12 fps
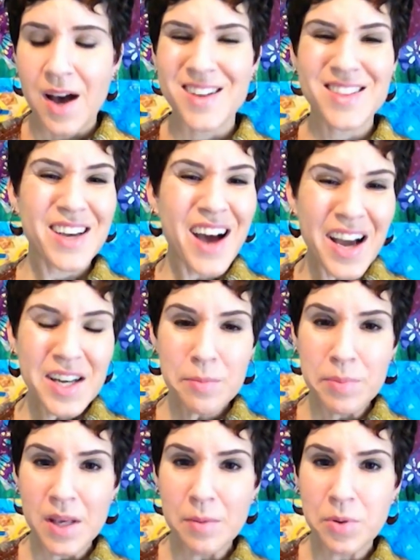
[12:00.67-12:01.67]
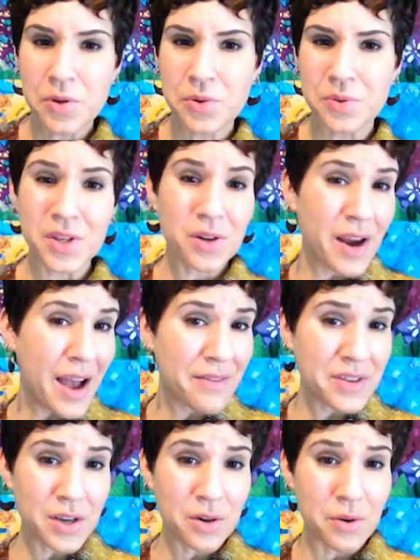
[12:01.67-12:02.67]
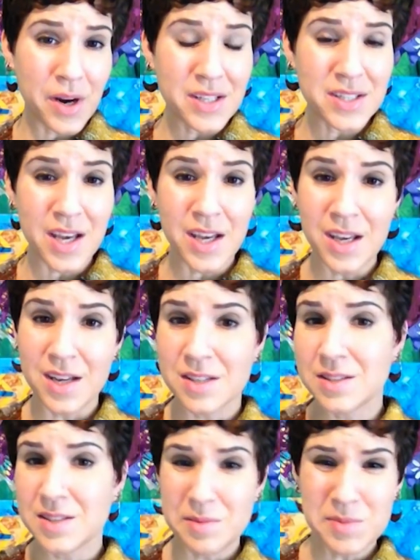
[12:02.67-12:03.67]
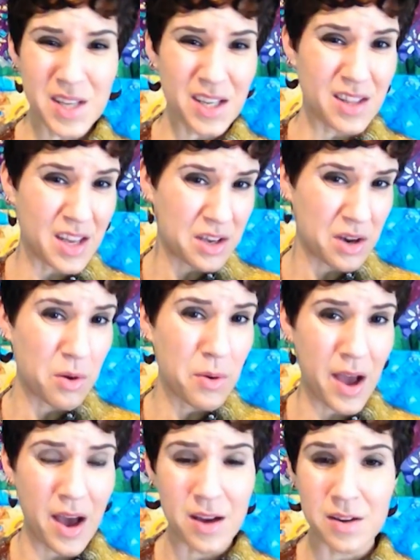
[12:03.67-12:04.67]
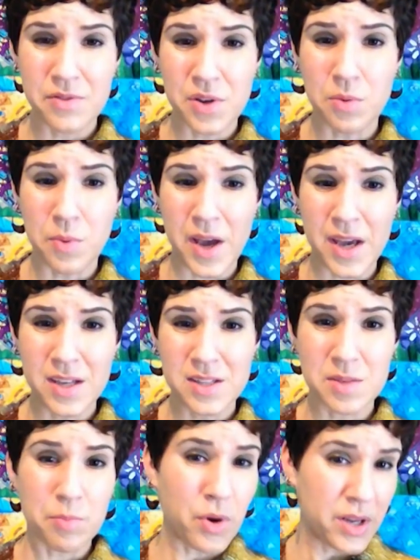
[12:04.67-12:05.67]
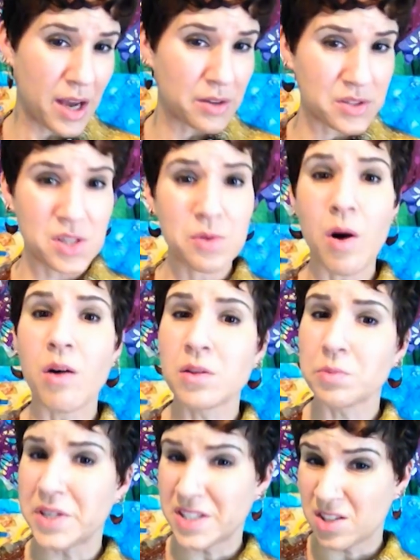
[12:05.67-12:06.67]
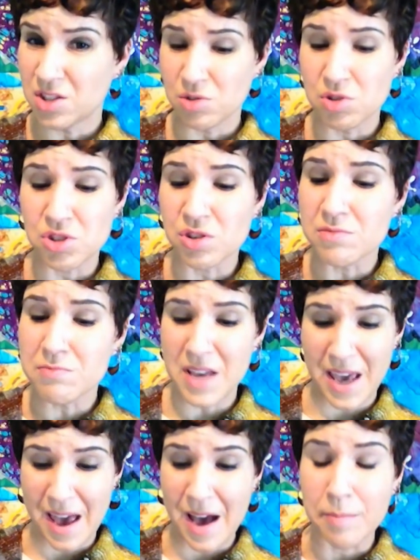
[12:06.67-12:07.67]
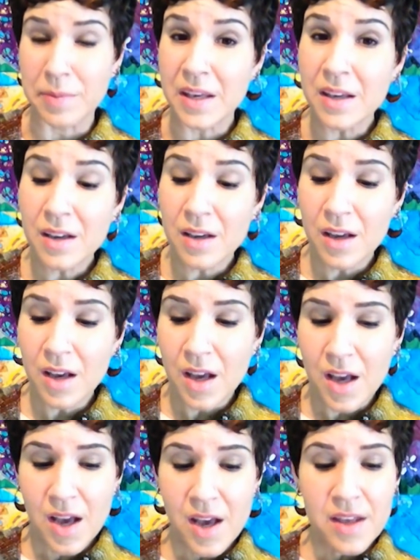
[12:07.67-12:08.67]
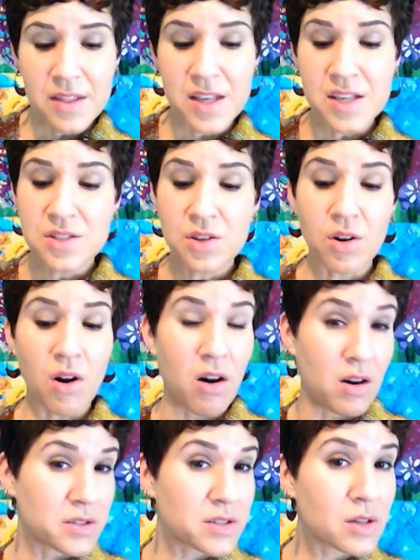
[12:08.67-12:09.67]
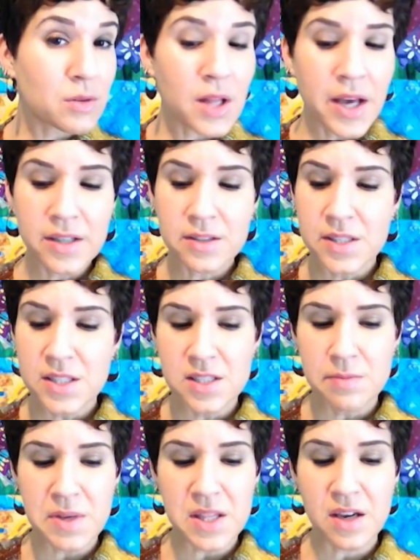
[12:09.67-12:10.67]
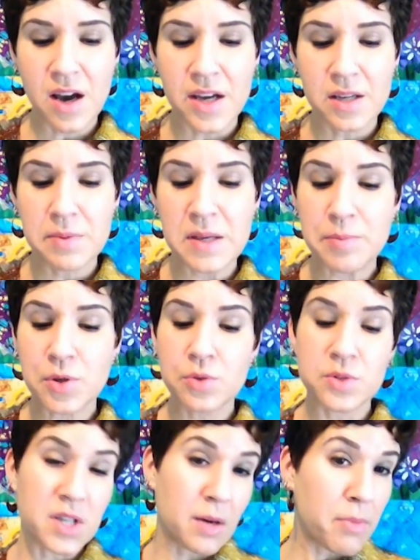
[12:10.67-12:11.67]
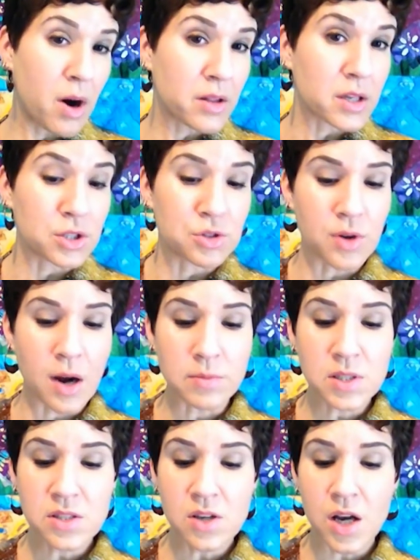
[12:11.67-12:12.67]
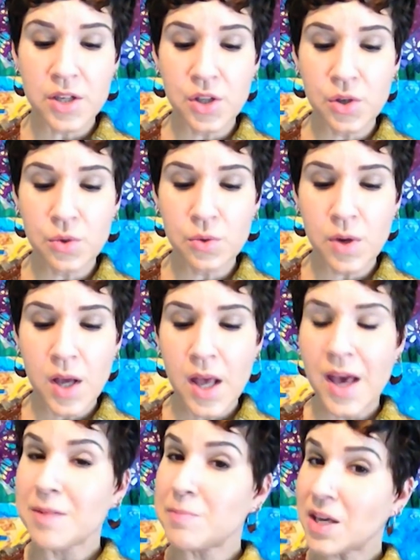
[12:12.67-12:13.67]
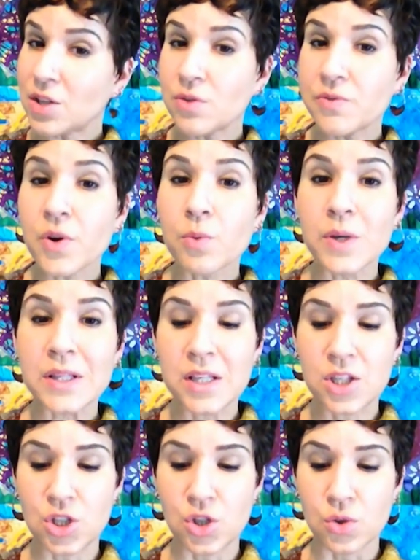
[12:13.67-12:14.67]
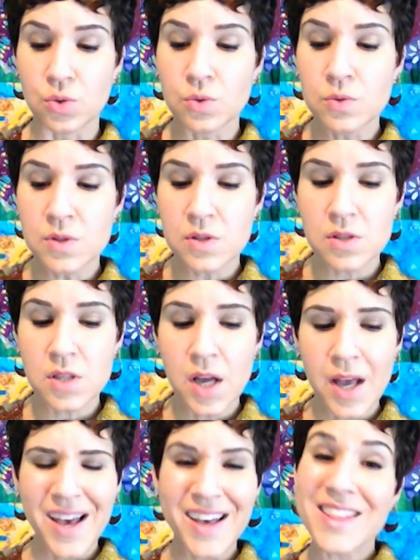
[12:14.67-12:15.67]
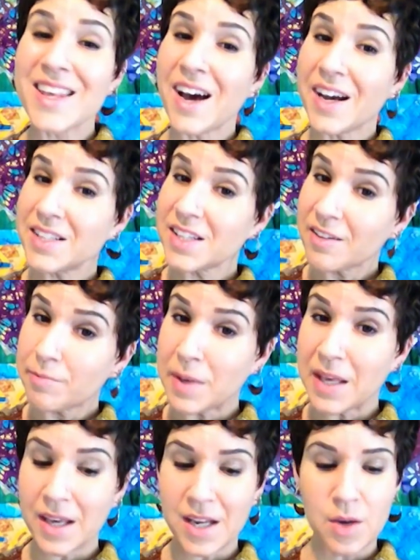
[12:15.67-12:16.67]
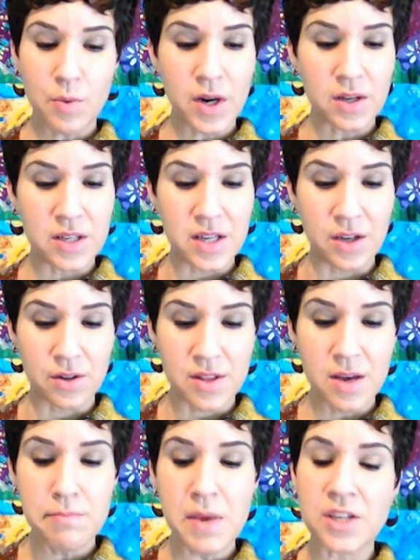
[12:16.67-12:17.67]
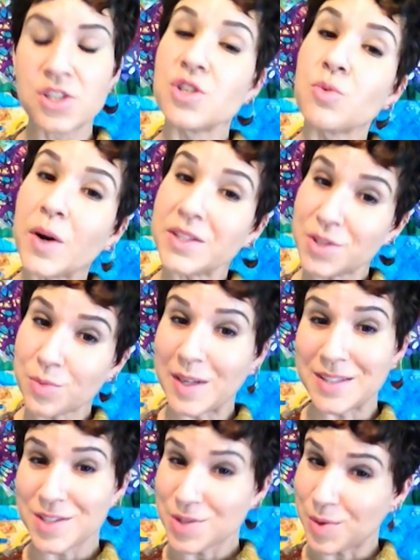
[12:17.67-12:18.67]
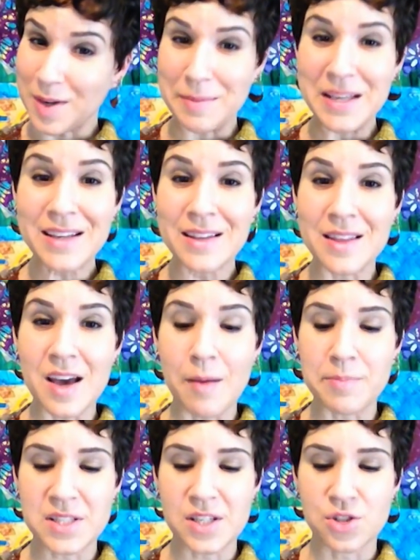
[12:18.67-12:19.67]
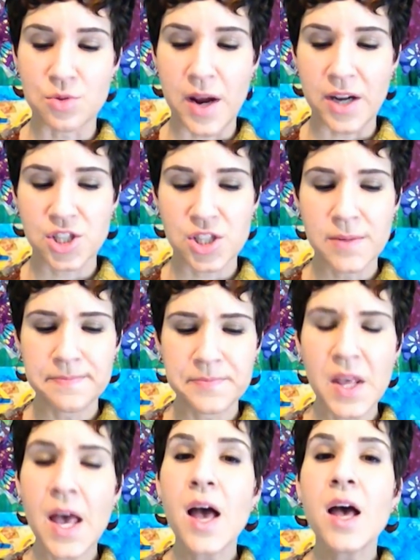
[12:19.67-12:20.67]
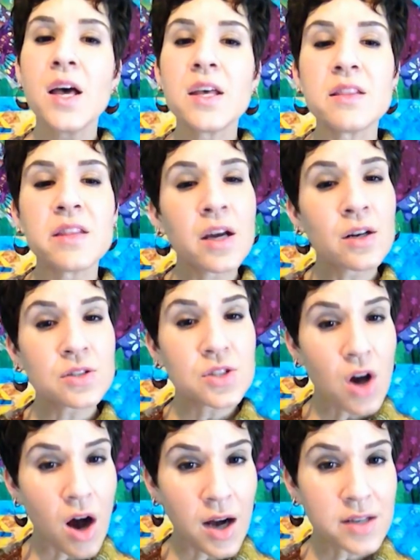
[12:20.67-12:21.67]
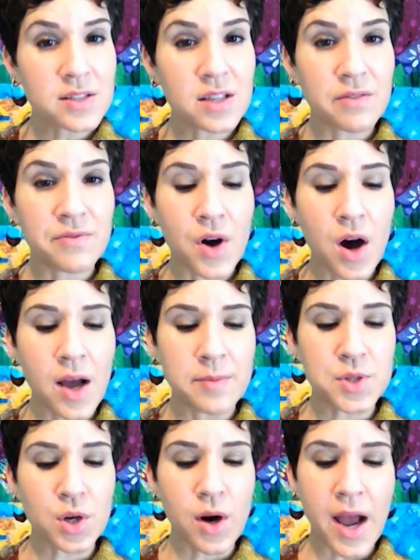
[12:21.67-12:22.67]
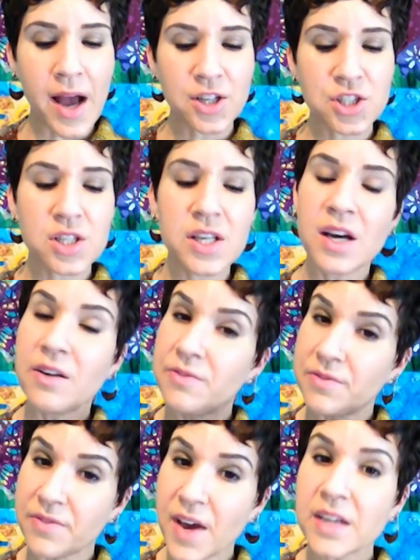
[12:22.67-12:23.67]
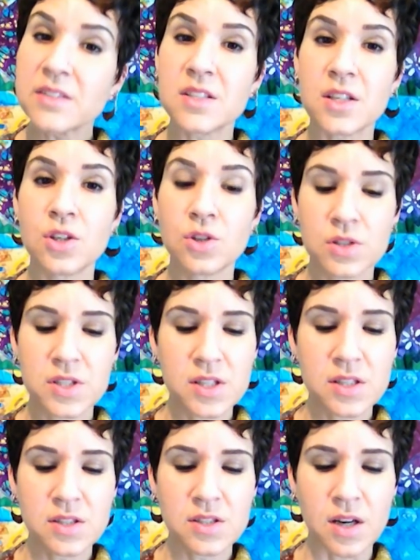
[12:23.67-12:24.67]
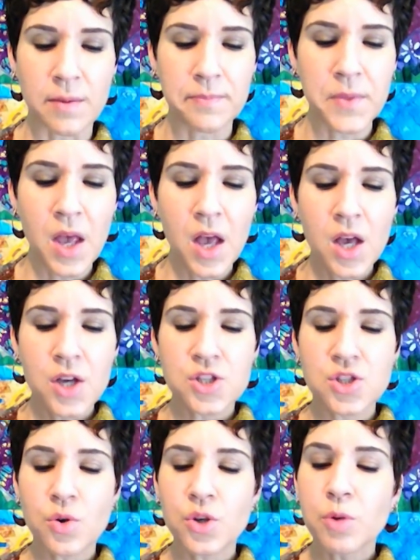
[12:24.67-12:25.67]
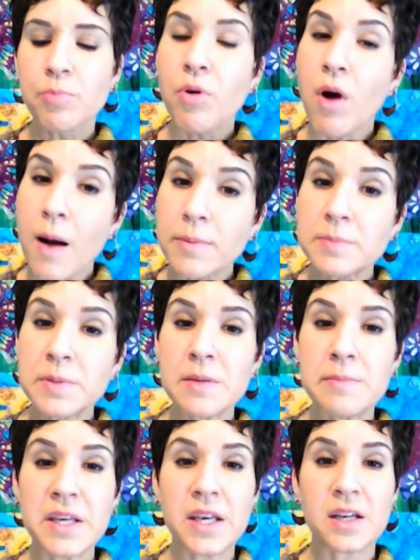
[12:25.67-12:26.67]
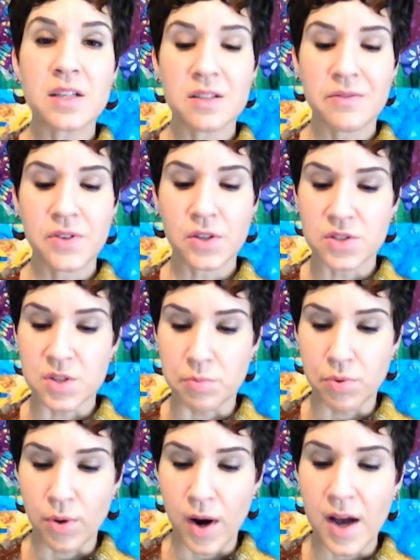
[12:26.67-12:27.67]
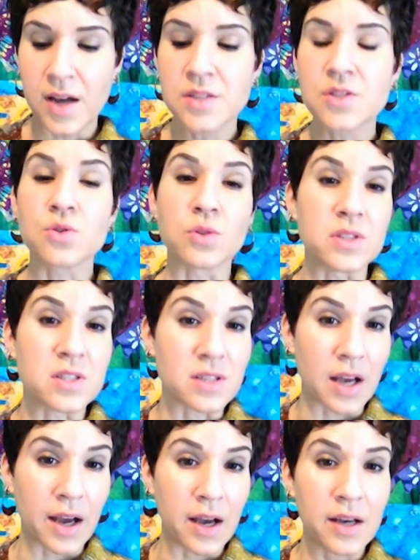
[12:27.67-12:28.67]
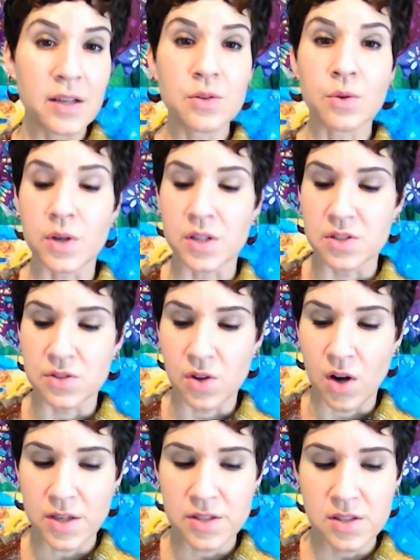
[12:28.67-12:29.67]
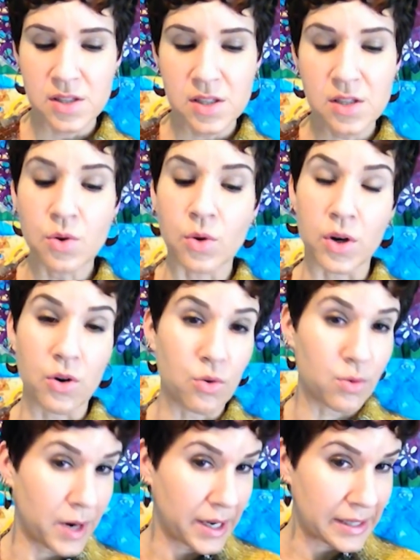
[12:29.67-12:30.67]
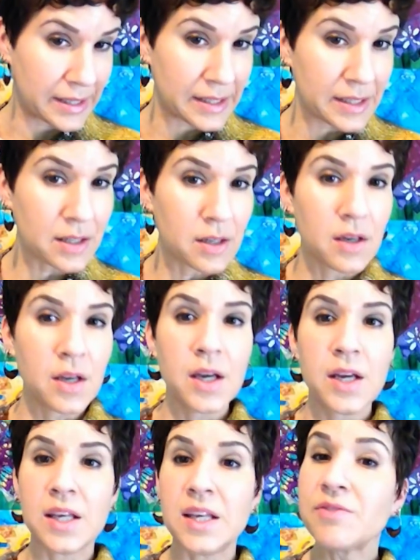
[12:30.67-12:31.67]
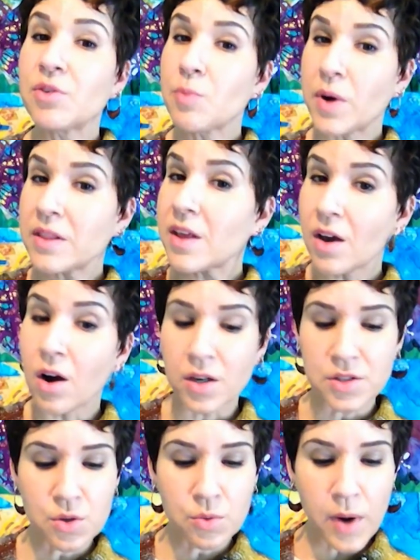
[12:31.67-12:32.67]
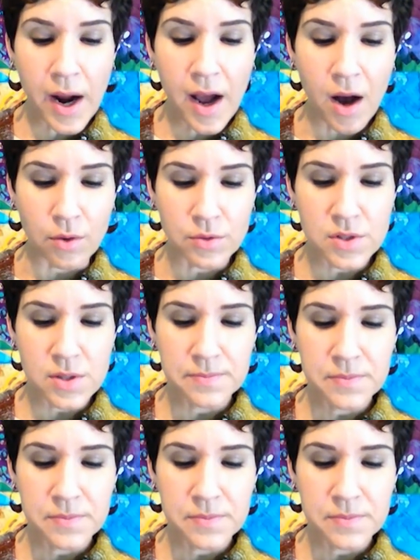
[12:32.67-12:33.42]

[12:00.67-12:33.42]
The kind of people who you're having a great day and it seems like they go out of their way to point out to you all the reasons you shouldn't be happy. These are also likely to be the kind of people who dump all their troubles on you and make you feel really used, and the idea of being anywhere near them makes you want to run screaming in the opposite direction. Their toxic vibes are actually affecting your system. So you're probably beginning to feel depressed or sad or exhausted or cranky, even when they aren't around.